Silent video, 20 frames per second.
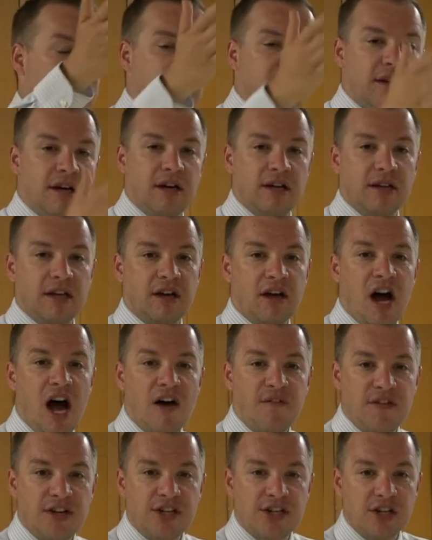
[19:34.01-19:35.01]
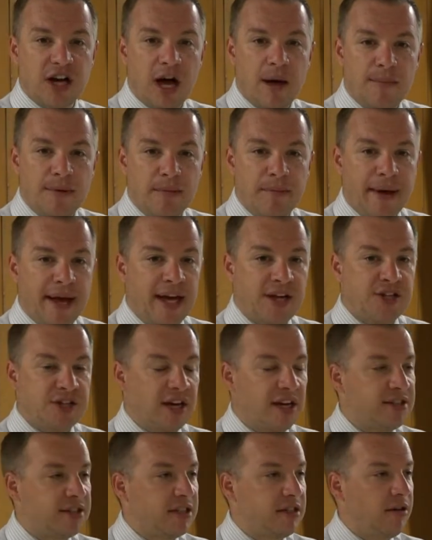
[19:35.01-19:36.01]
the, the coffee shop in
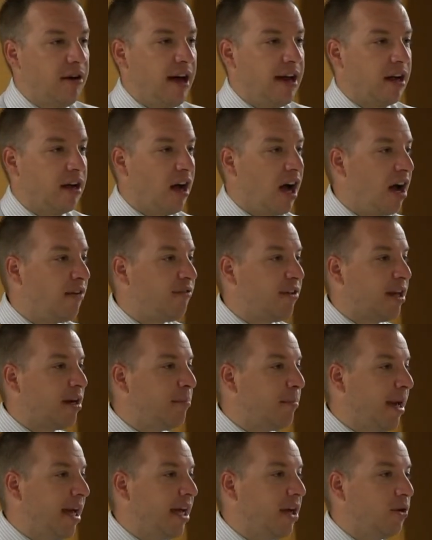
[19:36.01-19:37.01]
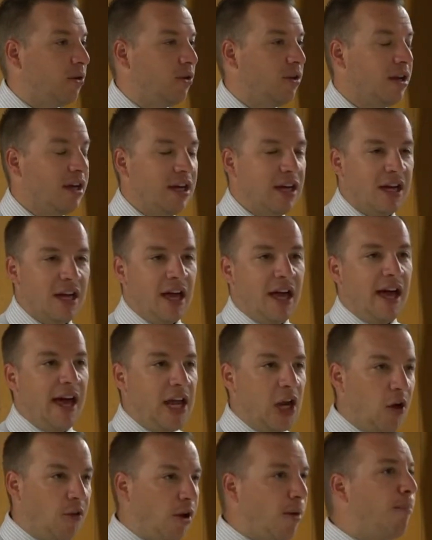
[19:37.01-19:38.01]
Manchester, you know, had a coffee and a bagel. I
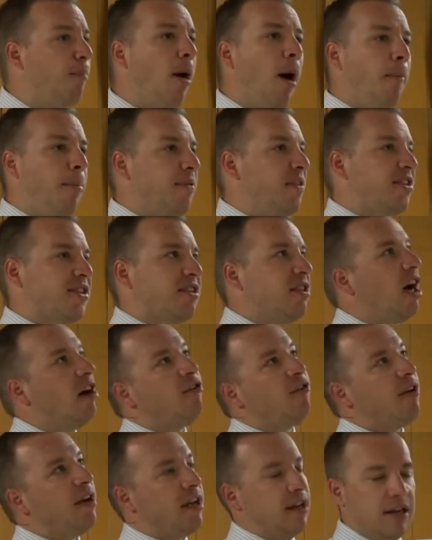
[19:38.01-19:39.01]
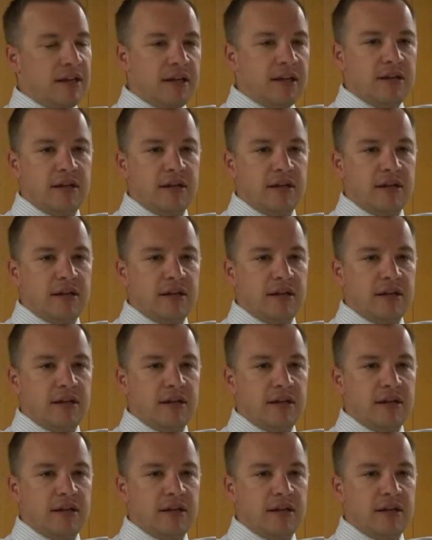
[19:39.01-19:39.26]
know they're pumping the stuff in,